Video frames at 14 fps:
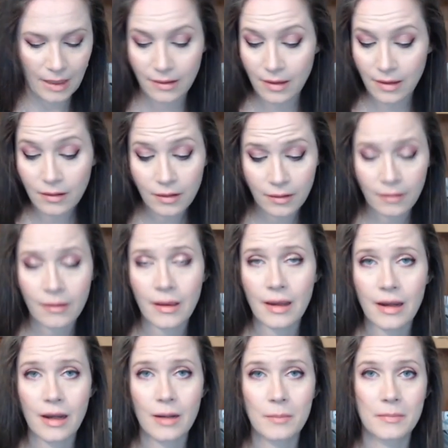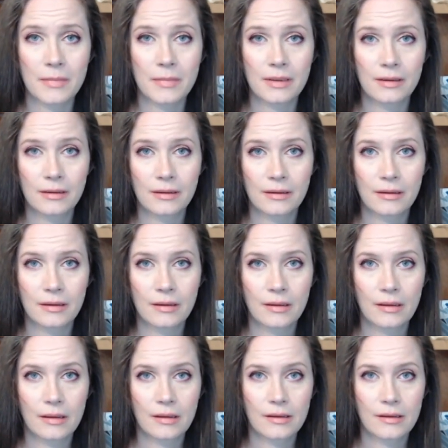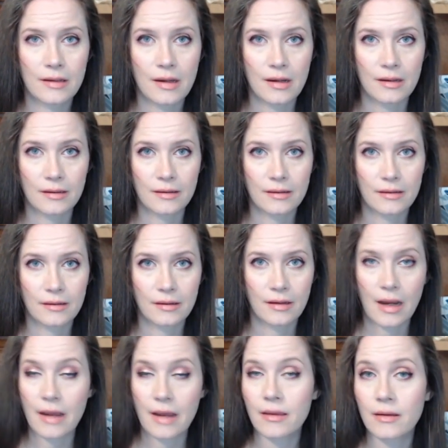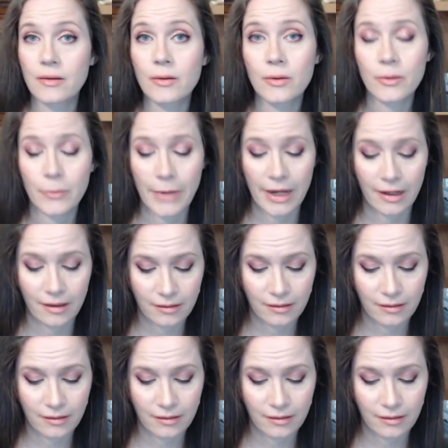Nearer they come, cease at the doorway.